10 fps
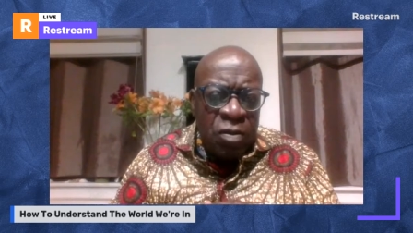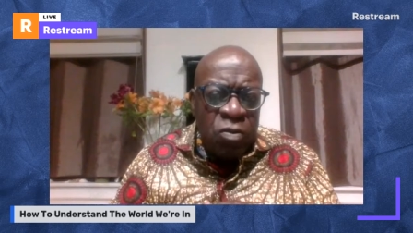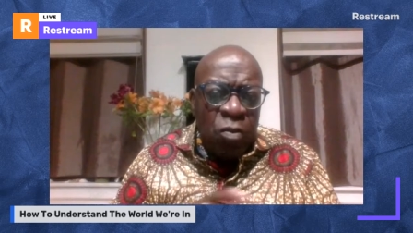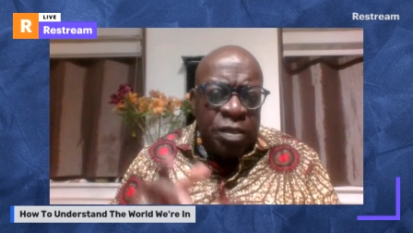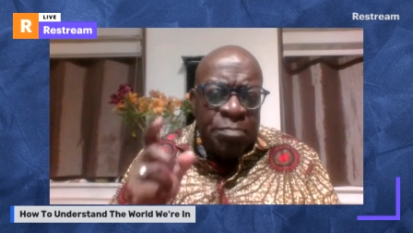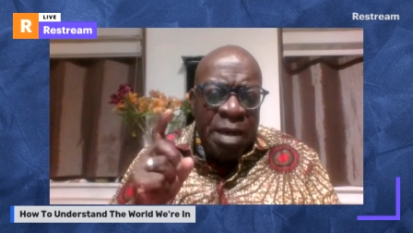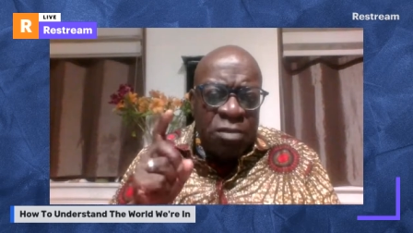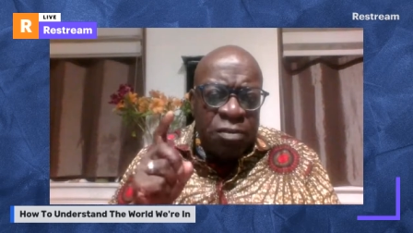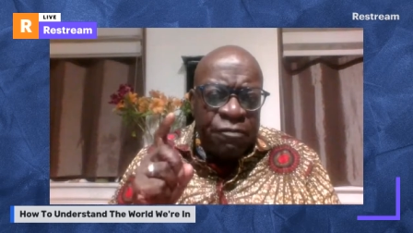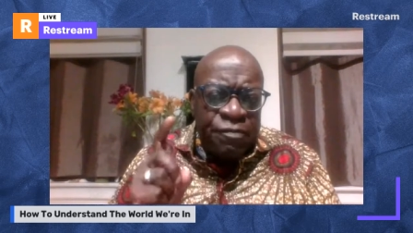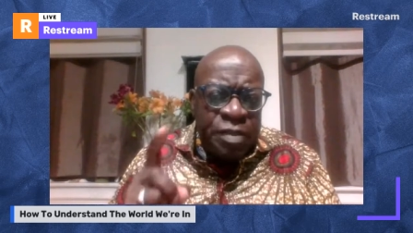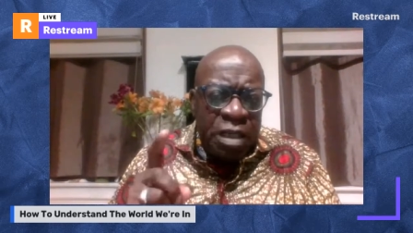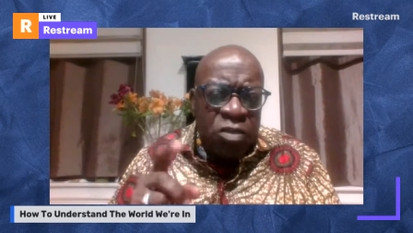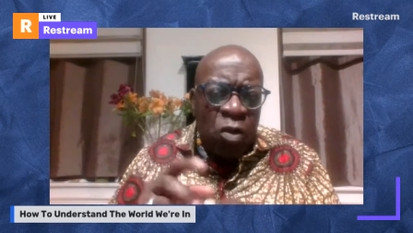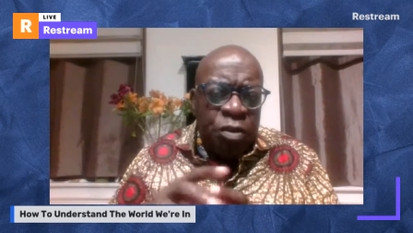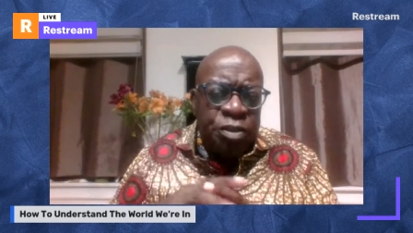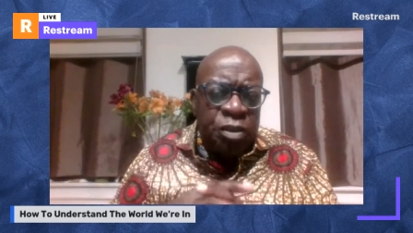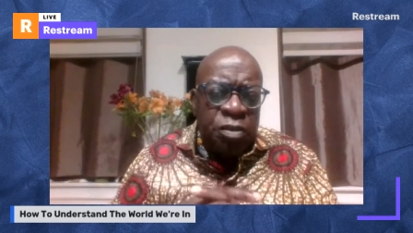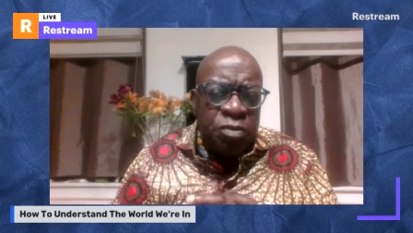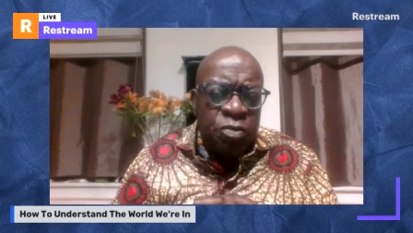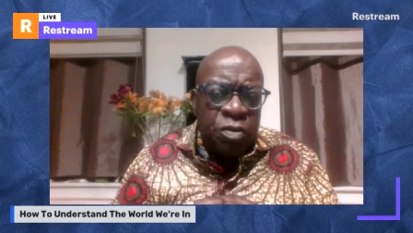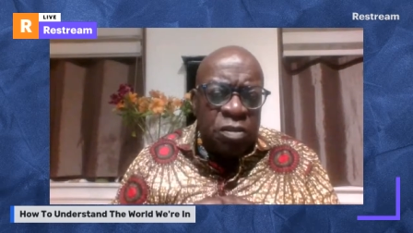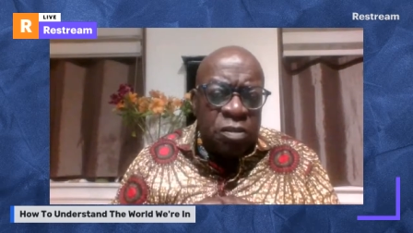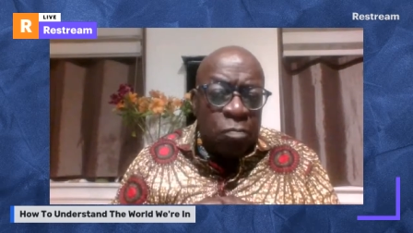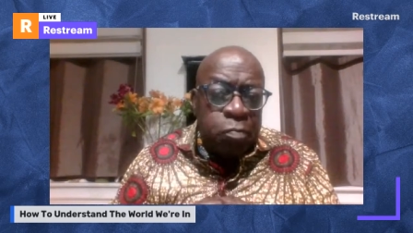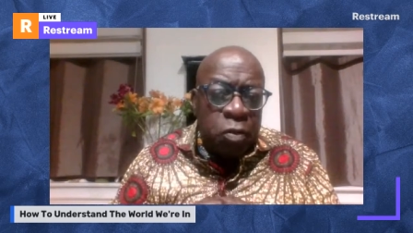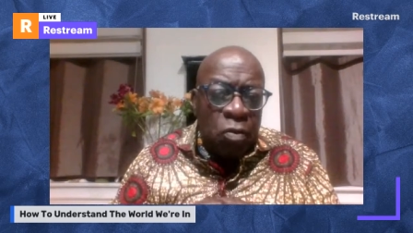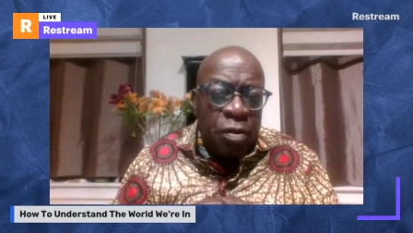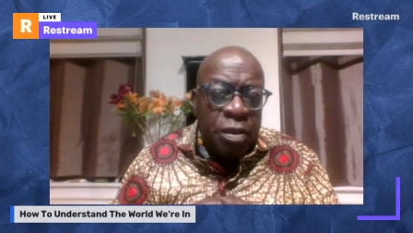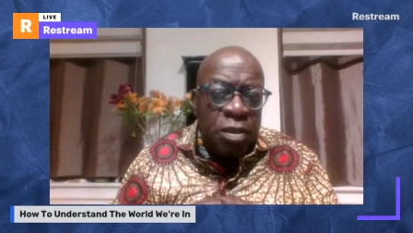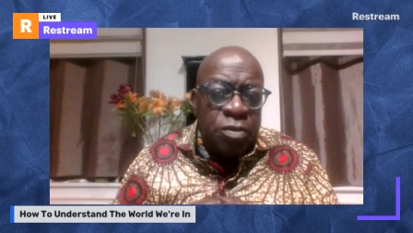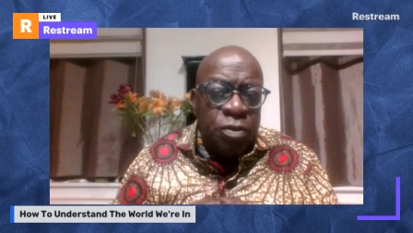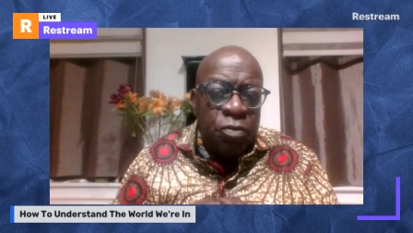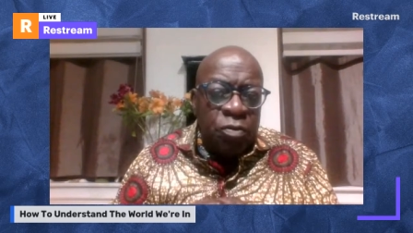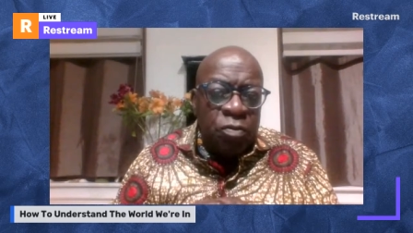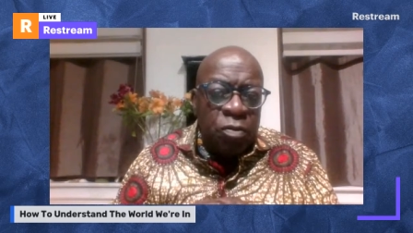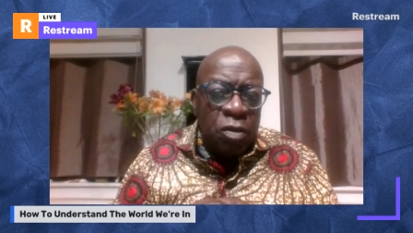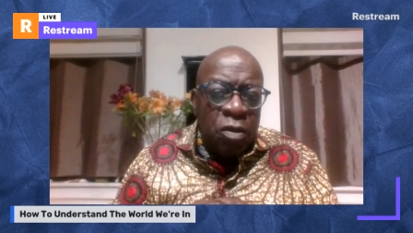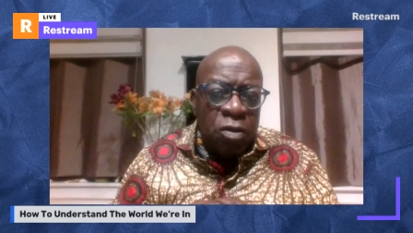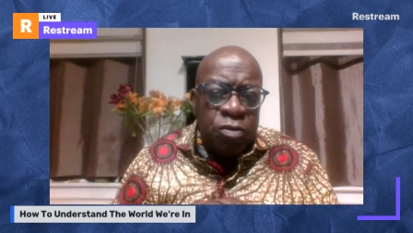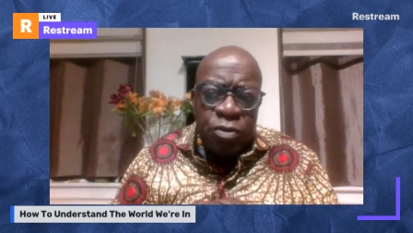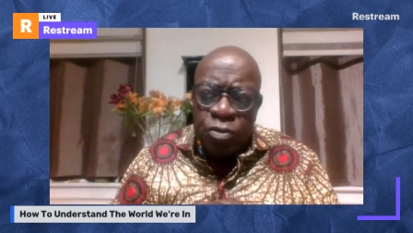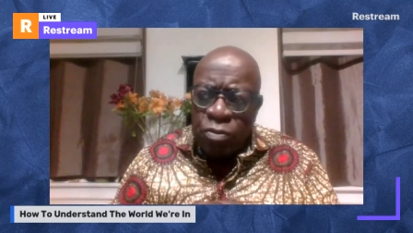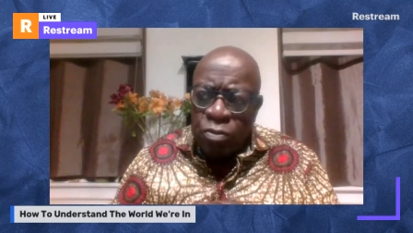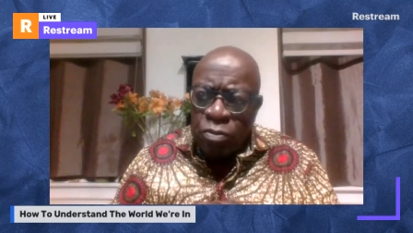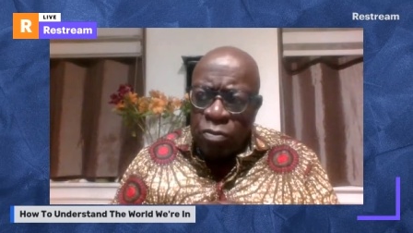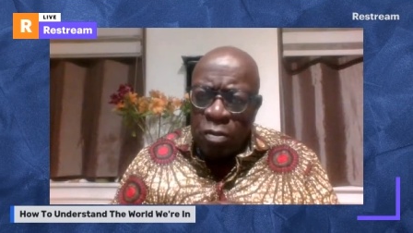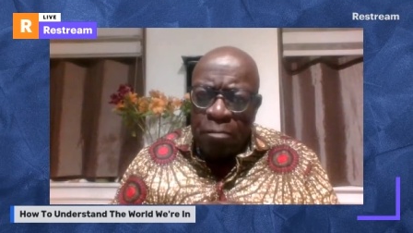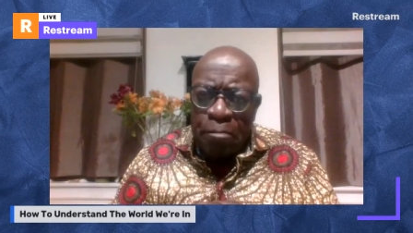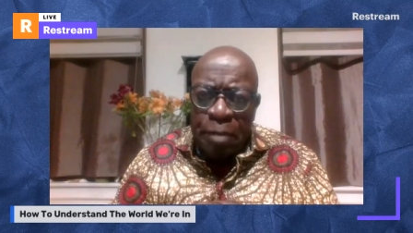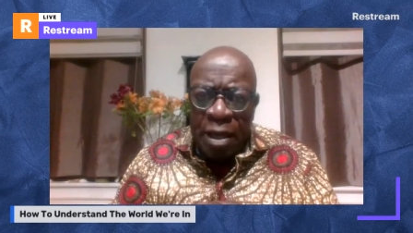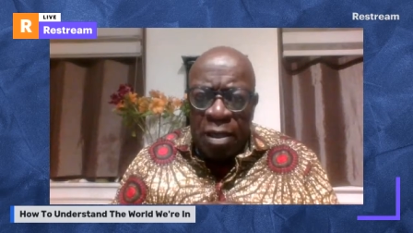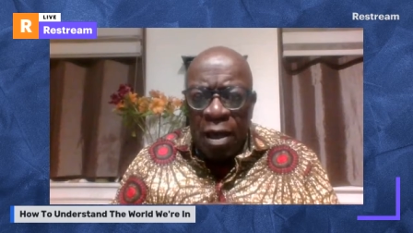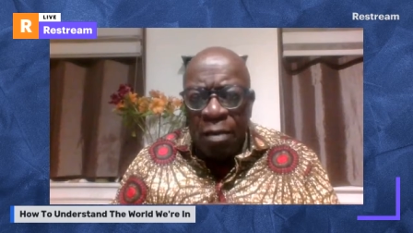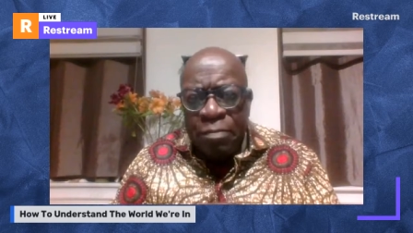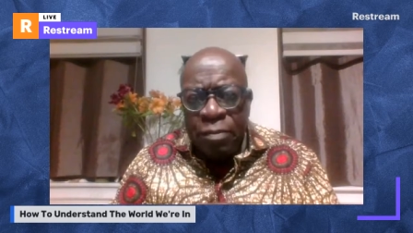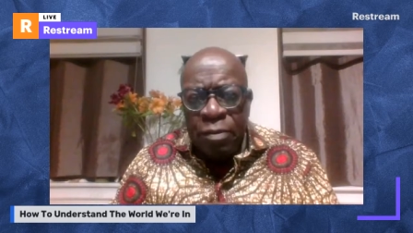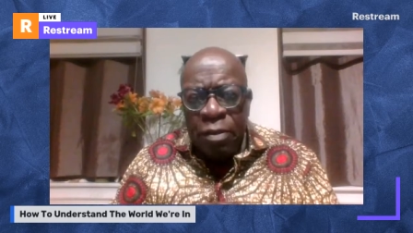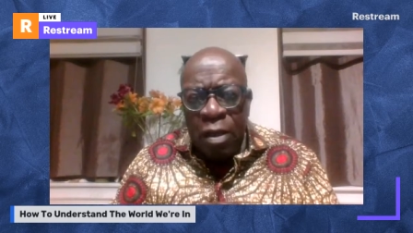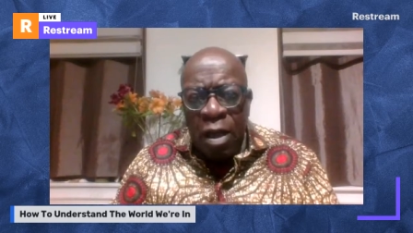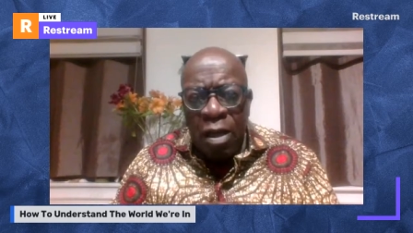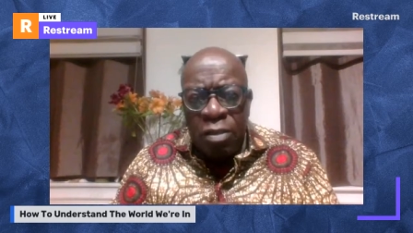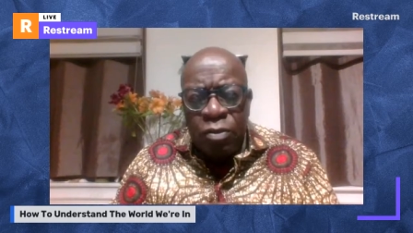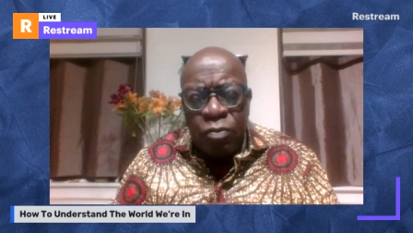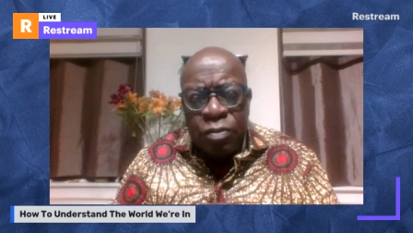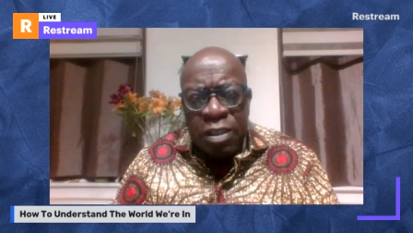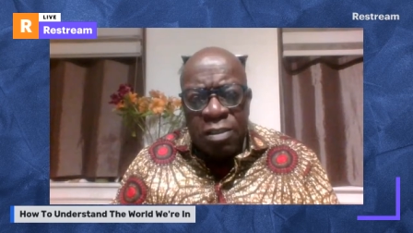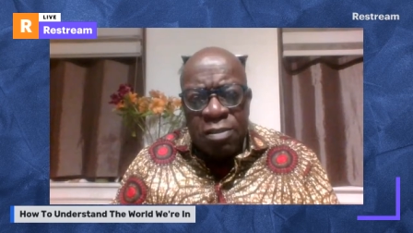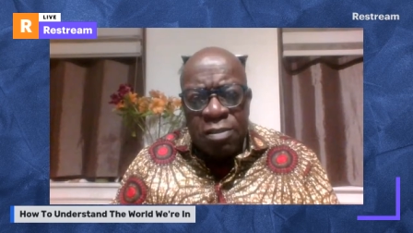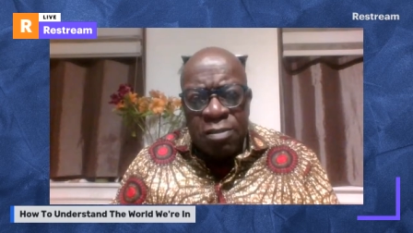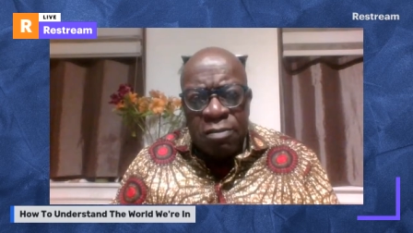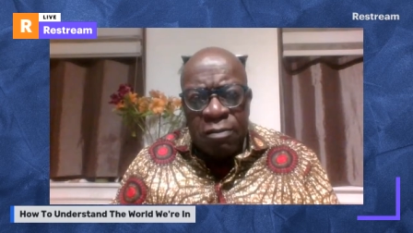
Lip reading: not the amount of technology you can deploy to back up your needs.